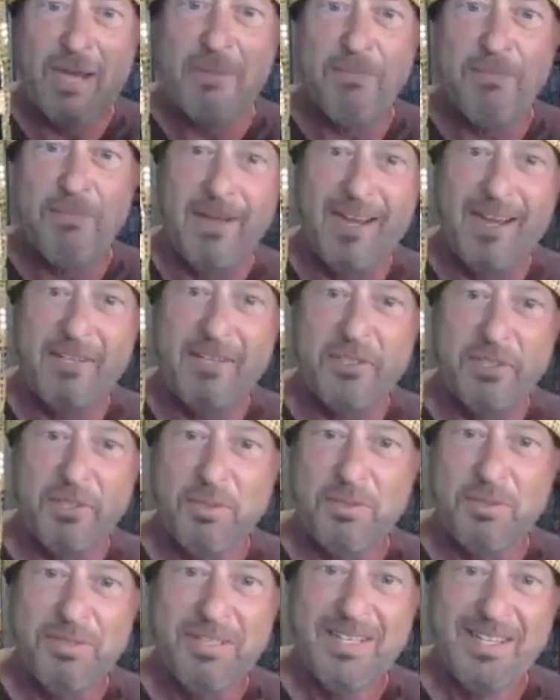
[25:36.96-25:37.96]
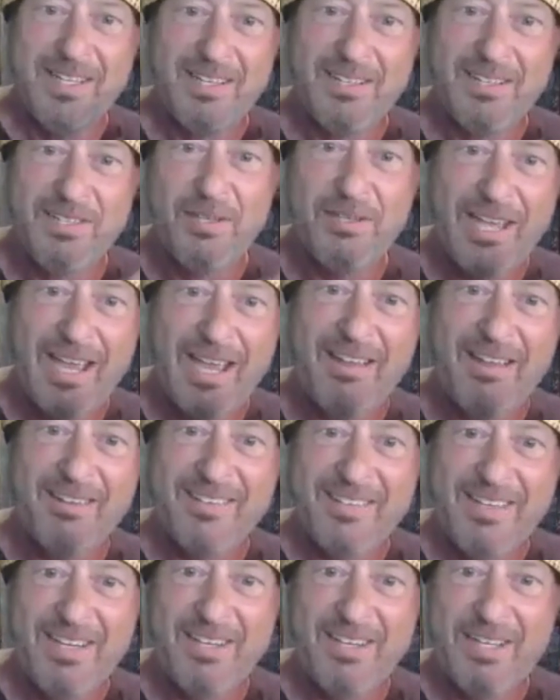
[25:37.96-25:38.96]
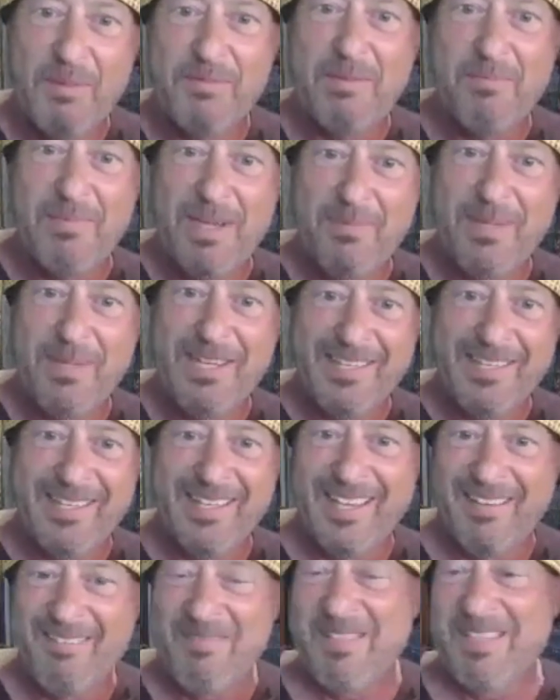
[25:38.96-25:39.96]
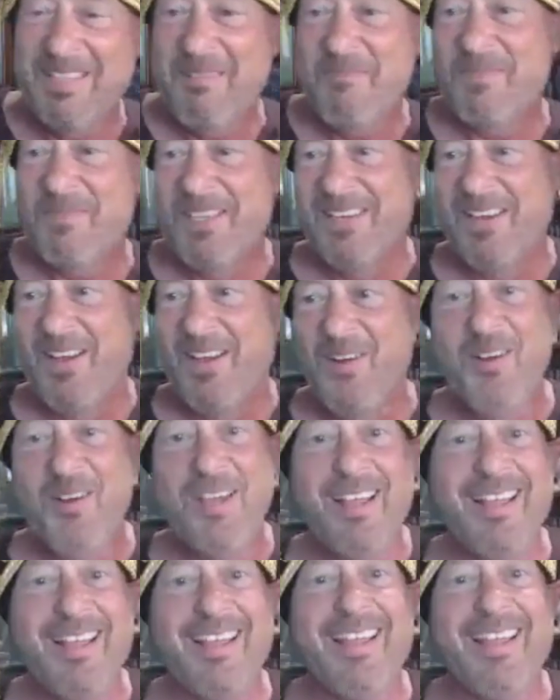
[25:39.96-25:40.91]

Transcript: right behind you look out, here comes the mummy again, you know?